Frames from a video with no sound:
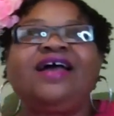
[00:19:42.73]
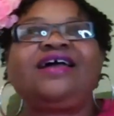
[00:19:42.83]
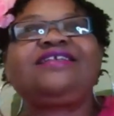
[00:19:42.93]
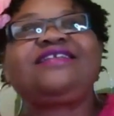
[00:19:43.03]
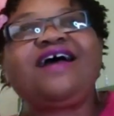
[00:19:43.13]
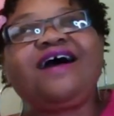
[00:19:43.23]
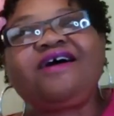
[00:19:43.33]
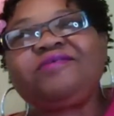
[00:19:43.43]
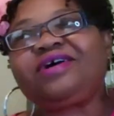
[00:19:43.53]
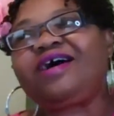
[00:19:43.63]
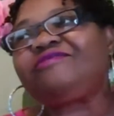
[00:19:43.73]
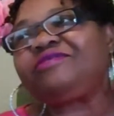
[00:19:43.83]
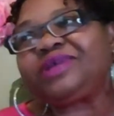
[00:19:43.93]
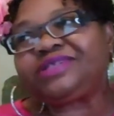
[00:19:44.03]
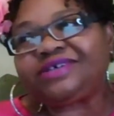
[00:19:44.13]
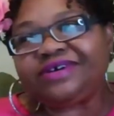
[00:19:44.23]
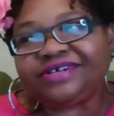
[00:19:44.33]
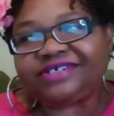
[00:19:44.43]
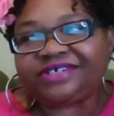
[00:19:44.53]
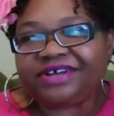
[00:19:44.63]
No, we don't offer
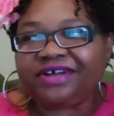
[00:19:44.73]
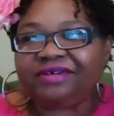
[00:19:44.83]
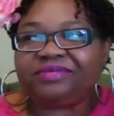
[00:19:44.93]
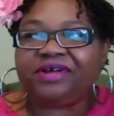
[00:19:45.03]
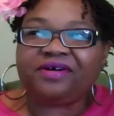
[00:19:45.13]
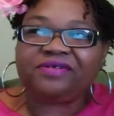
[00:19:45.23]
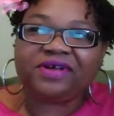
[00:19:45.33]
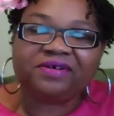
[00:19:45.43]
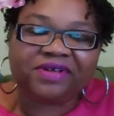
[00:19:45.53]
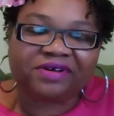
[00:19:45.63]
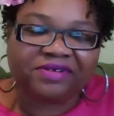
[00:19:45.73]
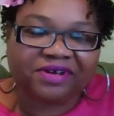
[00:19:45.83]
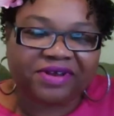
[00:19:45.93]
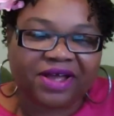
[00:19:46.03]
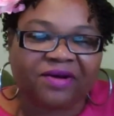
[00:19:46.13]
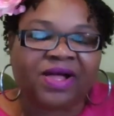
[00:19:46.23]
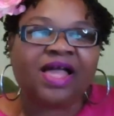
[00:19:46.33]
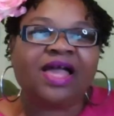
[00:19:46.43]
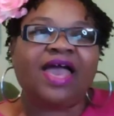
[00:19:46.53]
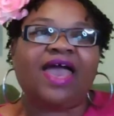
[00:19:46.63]
mentorship. No, no, no, no, no.
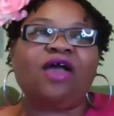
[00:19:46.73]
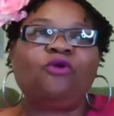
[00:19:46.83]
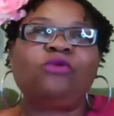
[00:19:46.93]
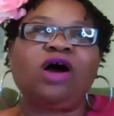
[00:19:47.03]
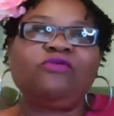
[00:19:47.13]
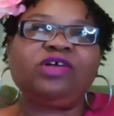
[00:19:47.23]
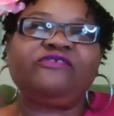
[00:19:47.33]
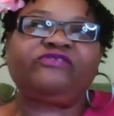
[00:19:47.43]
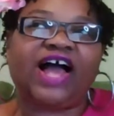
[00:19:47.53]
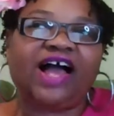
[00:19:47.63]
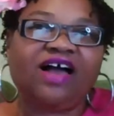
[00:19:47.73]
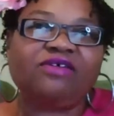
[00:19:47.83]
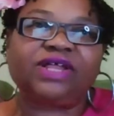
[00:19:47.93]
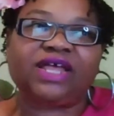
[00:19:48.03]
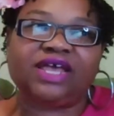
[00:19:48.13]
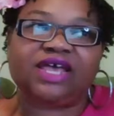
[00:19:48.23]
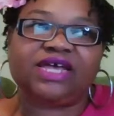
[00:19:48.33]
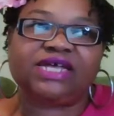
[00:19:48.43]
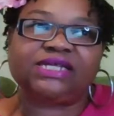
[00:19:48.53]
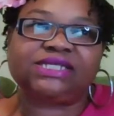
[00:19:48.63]
And what we found
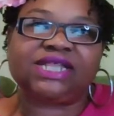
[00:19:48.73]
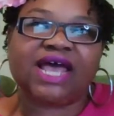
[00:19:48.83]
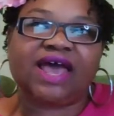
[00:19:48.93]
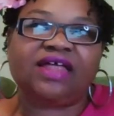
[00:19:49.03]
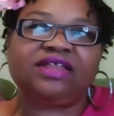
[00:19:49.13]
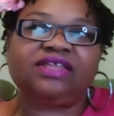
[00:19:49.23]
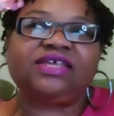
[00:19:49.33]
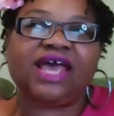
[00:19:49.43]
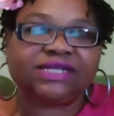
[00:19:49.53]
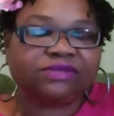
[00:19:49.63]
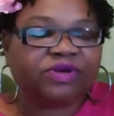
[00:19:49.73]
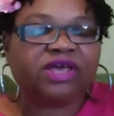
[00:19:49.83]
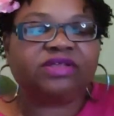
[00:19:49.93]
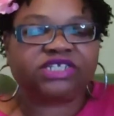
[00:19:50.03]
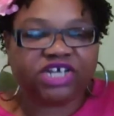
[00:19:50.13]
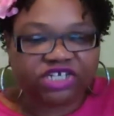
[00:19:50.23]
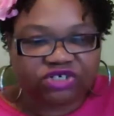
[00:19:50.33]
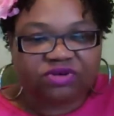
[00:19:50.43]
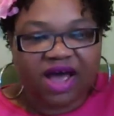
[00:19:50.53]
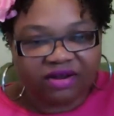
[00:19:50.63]
is that, yes, we teach
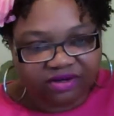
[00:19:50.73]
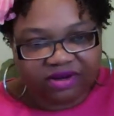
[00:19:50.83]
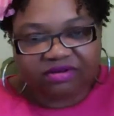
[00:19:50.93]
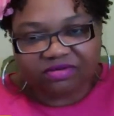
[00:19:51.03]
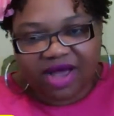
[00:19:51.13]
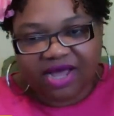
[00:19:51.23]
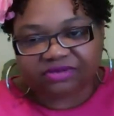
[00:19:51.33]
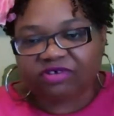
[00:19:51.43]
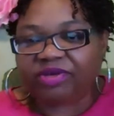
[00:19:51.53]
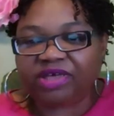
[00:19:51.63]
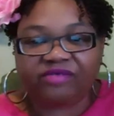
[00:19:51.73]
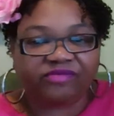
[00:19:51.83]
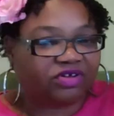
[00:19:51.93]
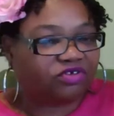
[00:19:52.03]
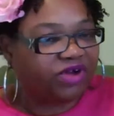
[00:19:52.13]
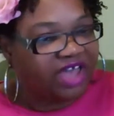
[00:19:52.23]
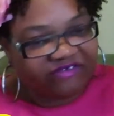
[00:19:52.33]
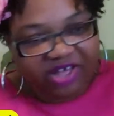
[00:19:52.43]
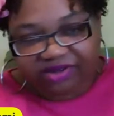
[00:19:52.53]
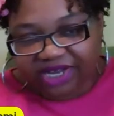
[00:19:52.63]
you how to notarize. We've been given a great
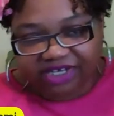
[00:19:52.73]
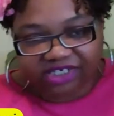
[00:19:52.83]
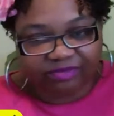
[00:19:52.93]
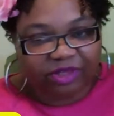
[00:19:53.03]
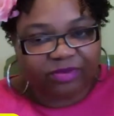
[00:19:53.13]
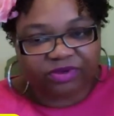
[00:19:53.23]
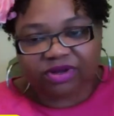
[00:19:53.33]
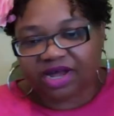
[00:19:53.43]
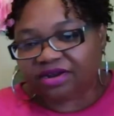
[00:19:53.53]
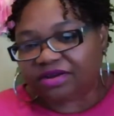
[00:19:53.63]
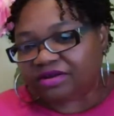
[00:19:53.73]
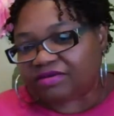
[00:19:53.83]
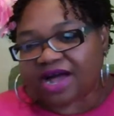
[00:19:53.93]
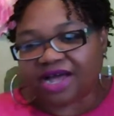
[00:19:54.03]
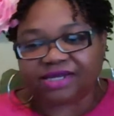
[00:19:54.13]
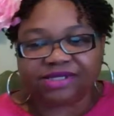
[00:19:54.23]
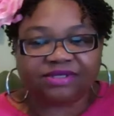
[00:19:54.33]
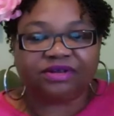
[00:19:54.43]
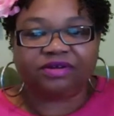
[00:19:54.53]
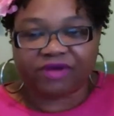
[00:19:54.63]
foundation. People know how to notarize.
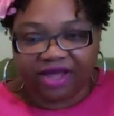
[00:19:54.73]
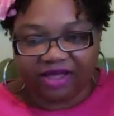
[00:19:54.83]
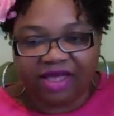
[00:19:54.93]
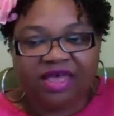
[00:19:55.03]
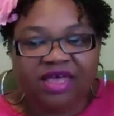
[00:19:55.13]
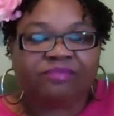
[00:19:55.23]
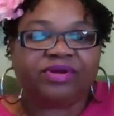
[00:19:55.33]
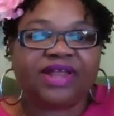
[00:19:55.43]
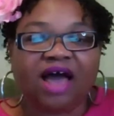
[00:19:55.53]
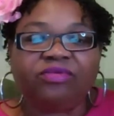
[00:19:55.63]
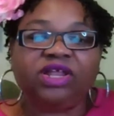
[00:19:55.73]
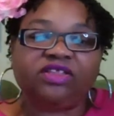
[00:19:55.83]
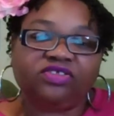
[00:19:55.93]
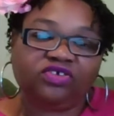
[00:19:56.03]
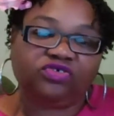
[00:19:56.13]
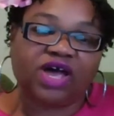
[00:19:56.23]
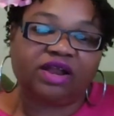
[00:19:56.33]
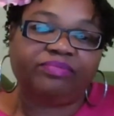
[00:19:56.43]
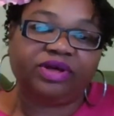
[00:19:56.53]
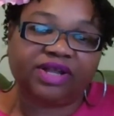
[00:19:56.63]
Great. But now we need to teach you how
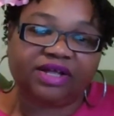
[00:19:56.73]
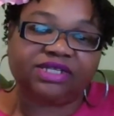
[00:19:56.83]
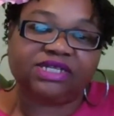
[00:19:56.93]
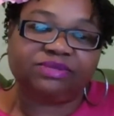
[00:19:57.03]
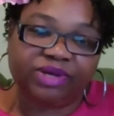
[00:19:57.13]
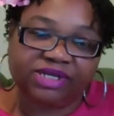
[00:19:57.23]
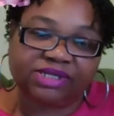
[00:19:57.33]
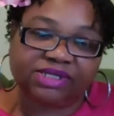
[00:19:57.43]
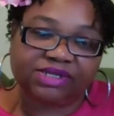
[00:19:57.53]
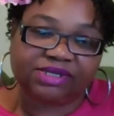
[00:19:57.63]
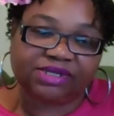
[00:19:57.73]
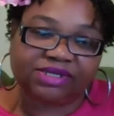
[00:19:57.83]
to build out these businesses.